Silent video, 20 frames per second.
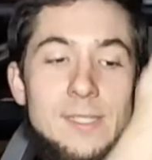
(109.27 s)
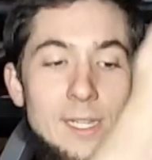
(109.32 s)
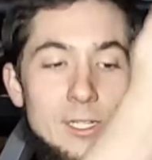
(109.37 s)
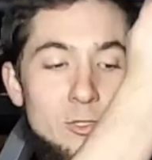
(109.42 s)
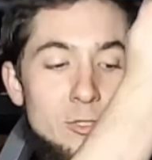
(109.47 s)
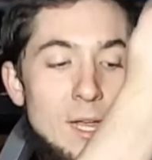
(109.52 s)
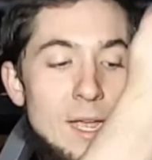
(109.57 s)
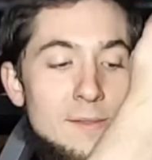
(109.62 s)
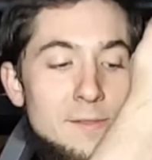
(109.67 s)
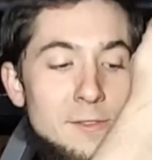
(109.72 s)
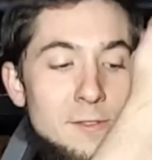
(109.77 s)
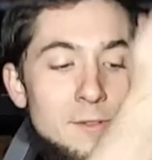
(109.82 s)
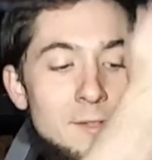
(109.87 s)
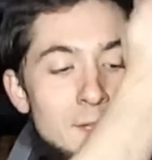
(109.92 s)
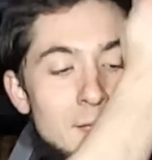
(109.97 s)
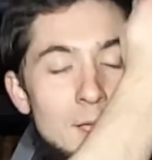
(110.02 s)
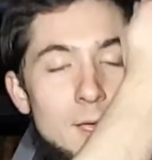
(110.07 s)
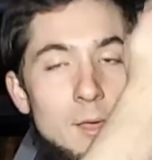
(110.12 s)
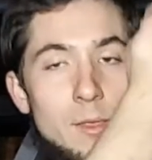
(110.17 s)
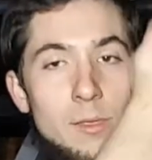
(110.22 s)
that travel
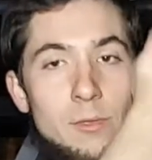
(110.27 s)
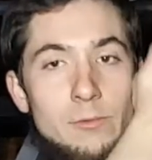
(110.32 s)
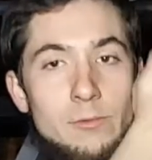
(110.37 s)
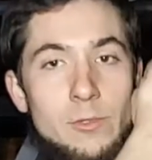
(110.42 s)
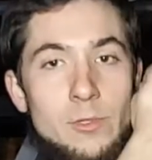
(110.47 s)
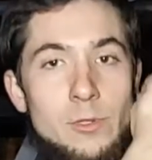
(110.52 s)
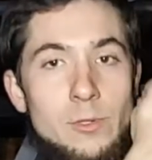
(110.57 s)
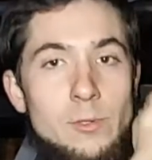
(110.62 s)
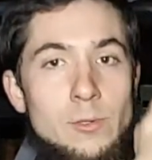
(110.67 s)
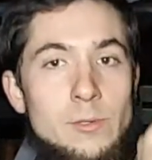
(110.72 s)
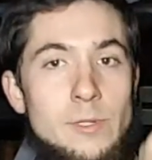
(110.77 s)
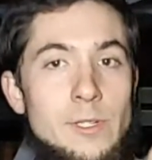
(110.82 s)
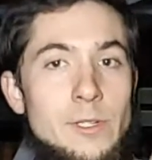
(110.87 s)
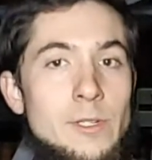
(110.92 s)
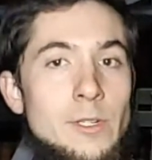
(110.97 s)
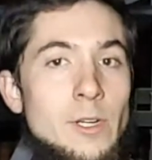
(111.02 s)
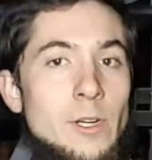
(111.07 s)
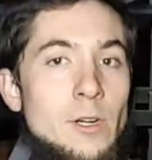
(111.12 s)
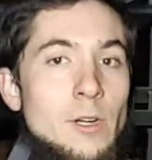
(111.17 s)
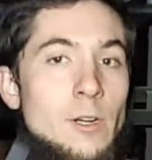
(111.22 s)
through your
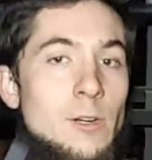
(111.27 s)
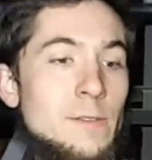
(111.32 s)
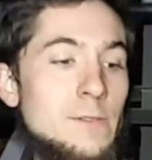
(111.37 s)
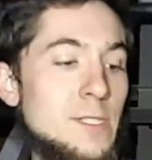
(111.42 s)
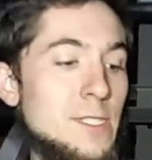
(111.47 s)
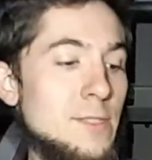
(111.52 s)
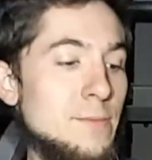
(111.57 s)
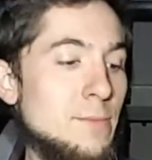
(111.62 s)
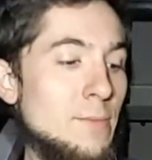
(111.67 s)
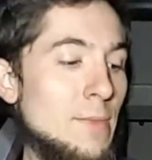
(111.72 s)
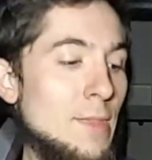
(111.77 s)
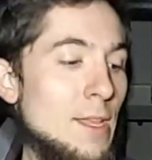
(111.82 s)
nerves